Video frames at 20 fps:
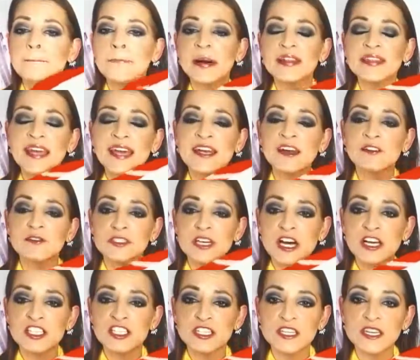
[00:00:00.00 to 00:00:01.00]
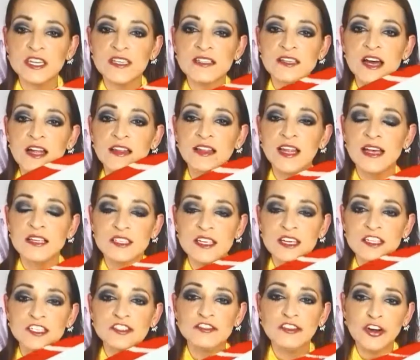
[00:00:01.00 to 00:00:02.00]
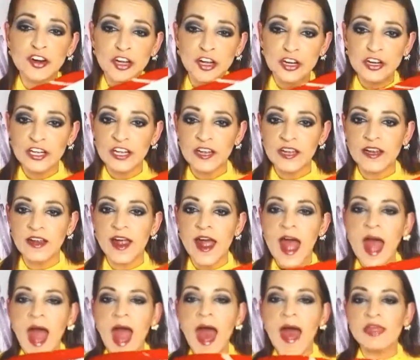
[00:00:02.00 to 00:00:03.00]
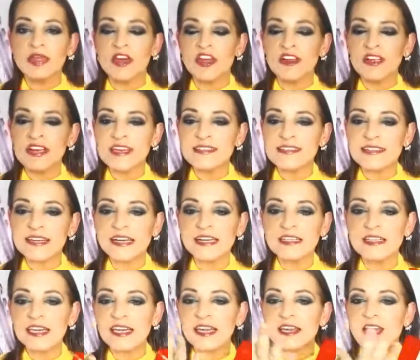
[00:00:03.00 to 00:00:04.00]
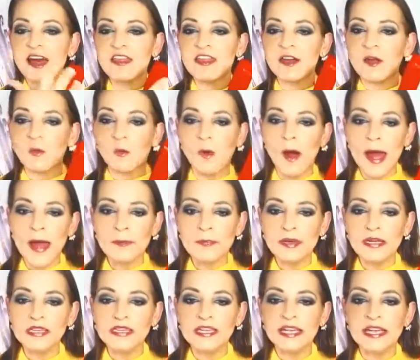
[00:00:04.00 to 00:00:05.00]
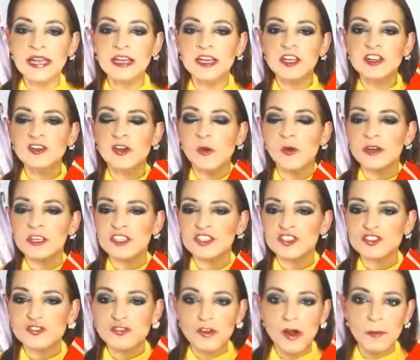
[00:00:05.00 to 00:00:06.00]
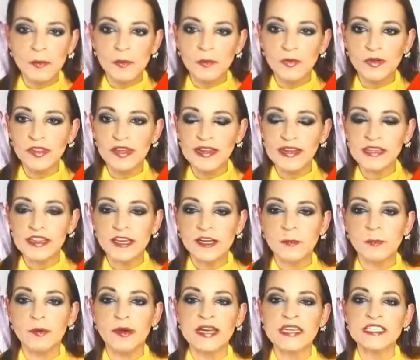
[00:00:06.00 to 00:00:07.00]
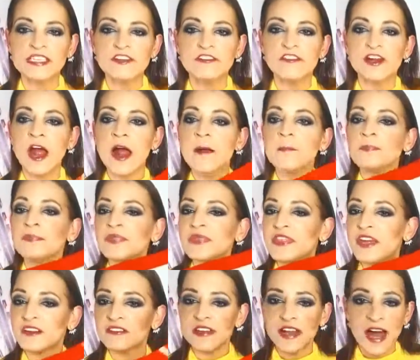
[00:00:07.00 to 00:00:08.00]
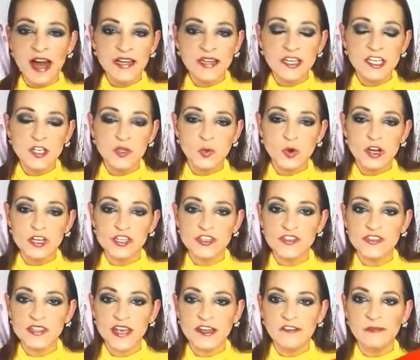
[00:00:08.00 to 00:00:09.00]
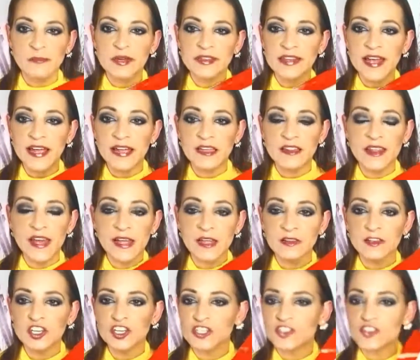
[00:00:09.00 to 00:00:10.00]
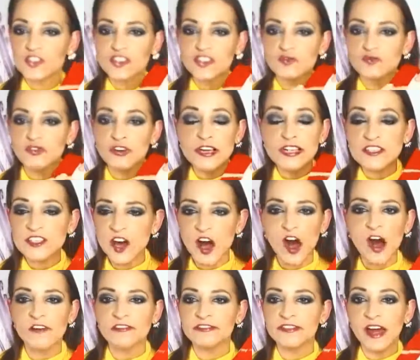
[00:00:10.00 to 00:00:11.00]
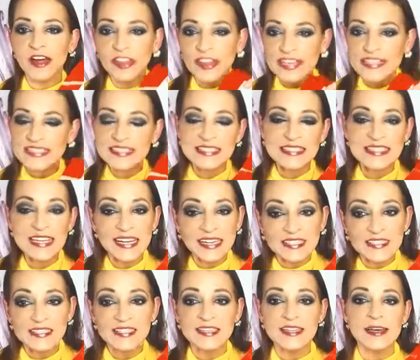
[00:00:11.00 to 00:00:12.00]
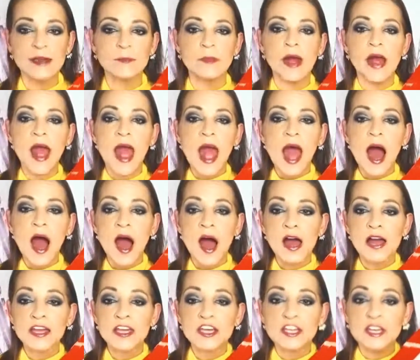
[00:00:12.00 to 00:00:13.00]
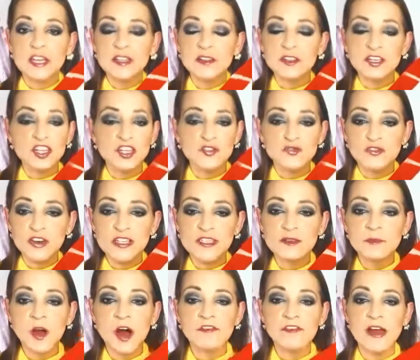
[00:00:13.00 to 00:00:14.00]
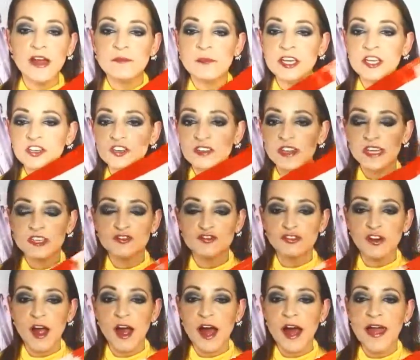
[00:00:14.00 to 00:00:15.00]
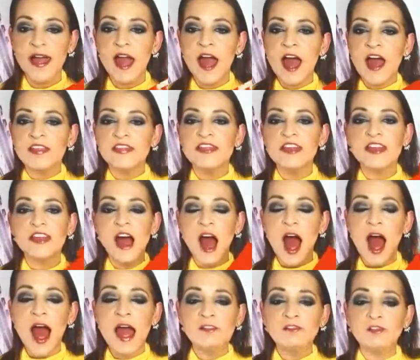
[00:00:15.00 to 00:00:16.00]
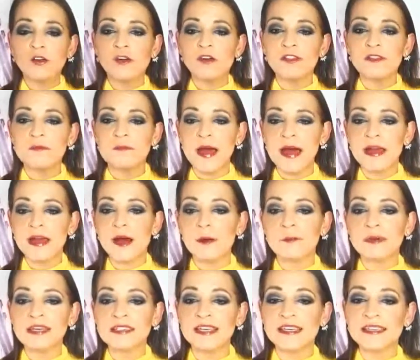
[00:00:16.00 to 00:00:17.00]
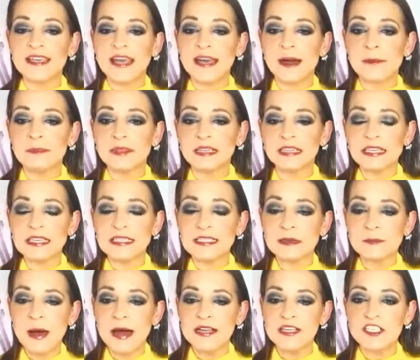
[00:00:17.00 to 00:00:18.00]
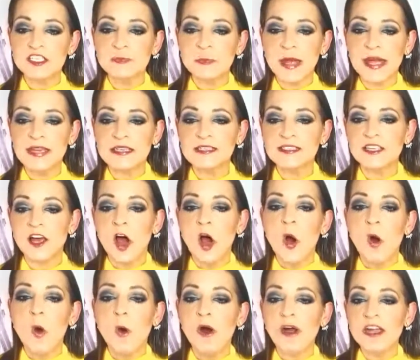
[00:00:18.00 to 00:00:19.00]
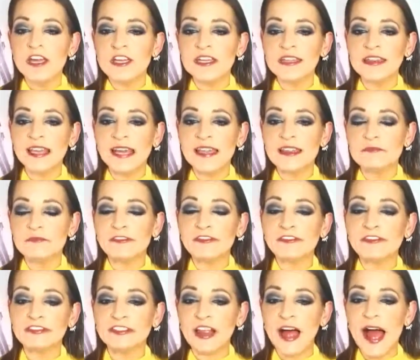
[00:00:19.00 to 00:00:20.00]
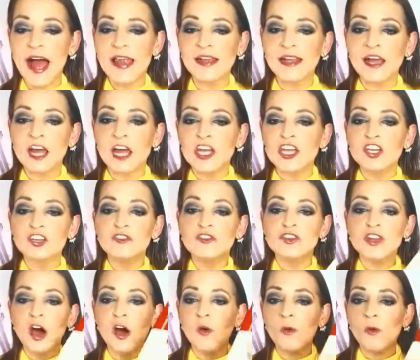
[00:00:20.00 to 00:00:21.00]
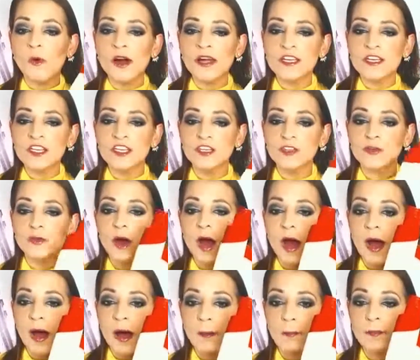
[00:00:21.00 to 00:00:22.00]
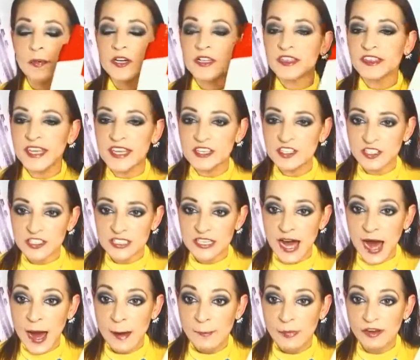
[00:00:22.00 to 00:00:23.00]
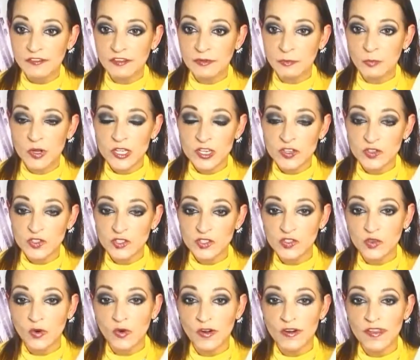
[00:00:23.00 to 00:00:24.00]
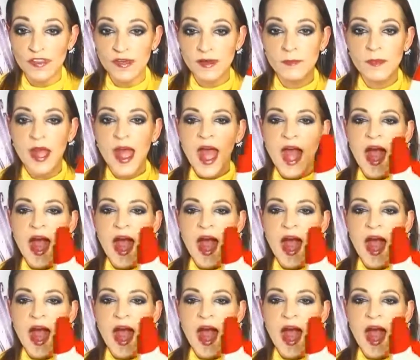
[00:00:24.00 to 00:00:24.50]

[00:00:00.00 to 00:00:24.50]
but they don't touch these unless it's for cooking. And they're easy to clean. They're wipe clean. You don't want to scrub them with anything abrasive. They're not dishwasher safe, but they, they just rinse off. Nothing sticks to them. Uh, you can just rinse them off and make sure they dry. Then I roll them back up because they take up the least amount of space or you can lay them flat you don't want to uh, put things on top of them when you store them